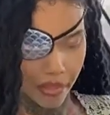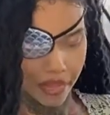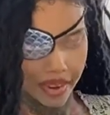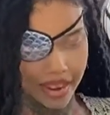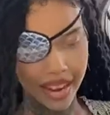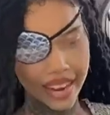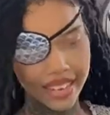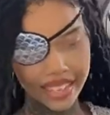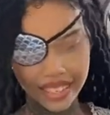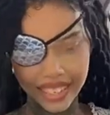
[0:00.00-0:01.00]

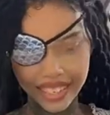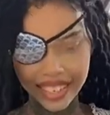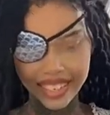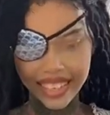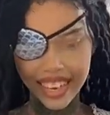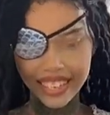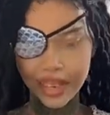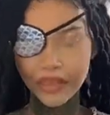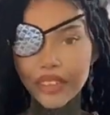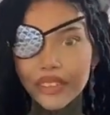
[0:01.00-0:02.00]
Nice, nice, nice, nice.
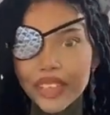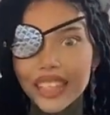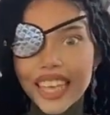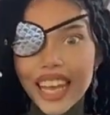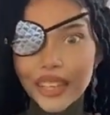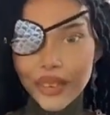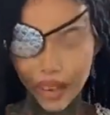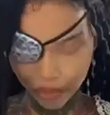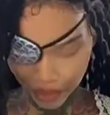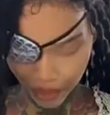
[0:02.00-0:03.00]
I'm definitely gonna tag you
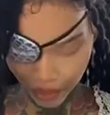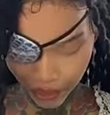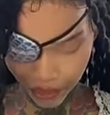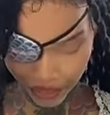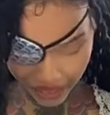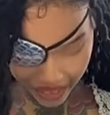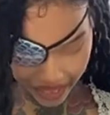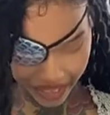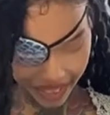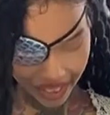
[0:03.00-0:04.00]
down below.
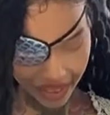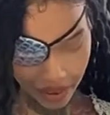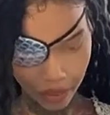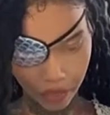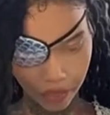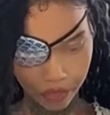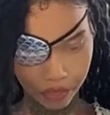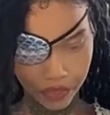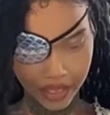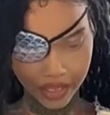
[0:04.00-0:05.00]
Um,
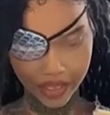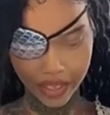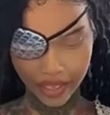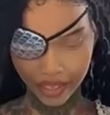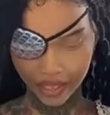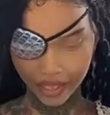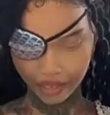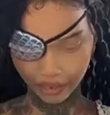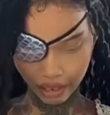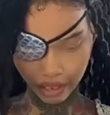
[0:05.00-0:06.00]
let's see,
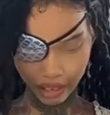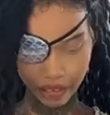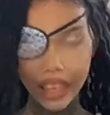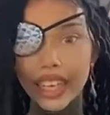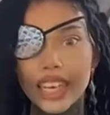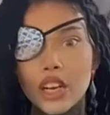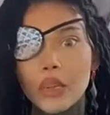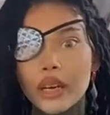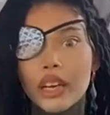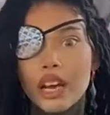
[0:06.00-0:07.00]
get it
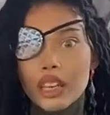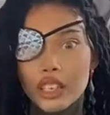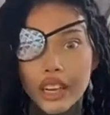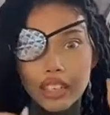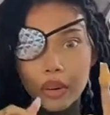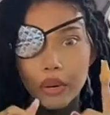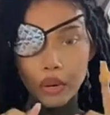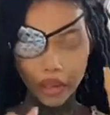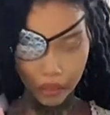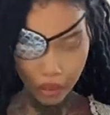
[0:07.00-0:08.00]
open. Sorry guys, I
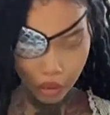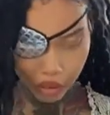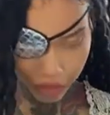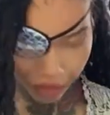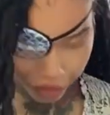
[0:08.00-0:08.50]
broke like both of my